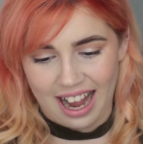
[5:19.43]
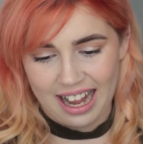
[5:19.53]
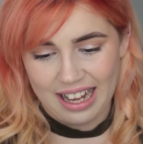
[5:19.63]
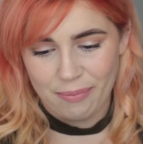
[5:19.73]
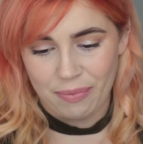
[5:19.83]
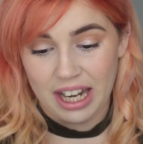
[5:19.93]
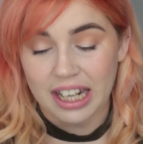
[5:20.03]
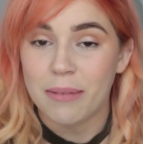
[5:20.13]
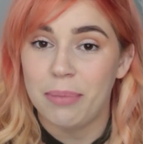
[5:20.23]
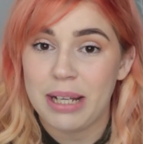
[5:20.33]
And
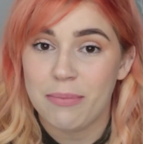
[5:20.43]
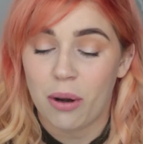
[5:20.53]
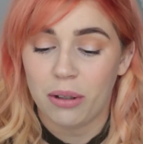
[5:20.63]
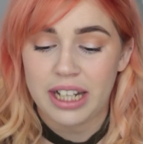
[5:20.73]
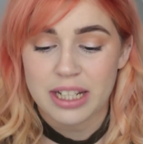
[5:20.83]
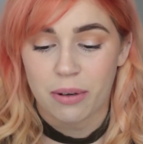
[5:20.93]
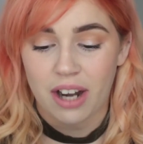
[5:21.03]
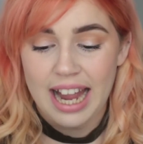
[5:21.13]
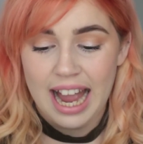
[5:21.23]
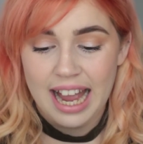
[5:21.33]
a complete molar is what
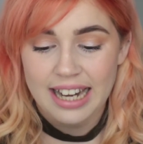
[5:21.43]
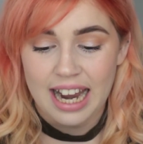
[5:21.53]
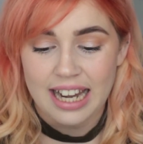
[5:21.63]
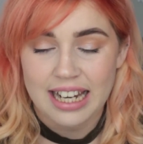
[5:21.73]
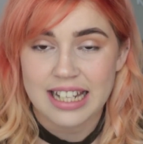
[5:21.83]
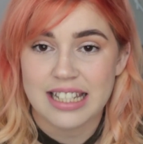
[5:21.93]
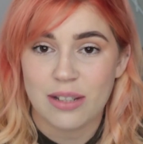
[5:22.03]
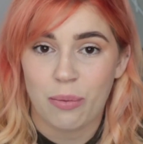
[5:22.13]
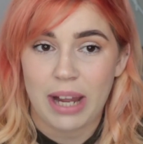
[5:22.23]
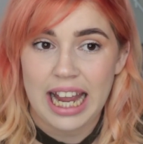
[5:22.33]
I had, and it
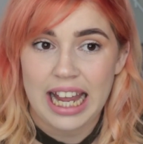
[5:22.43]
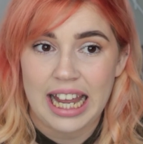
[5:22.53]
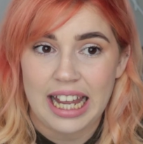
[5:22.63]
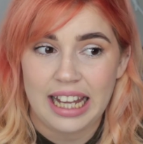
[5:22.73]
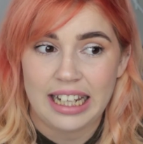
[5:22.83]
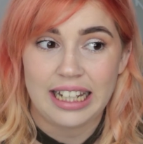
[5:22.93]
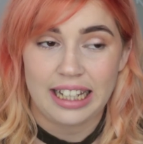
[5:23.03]
is where,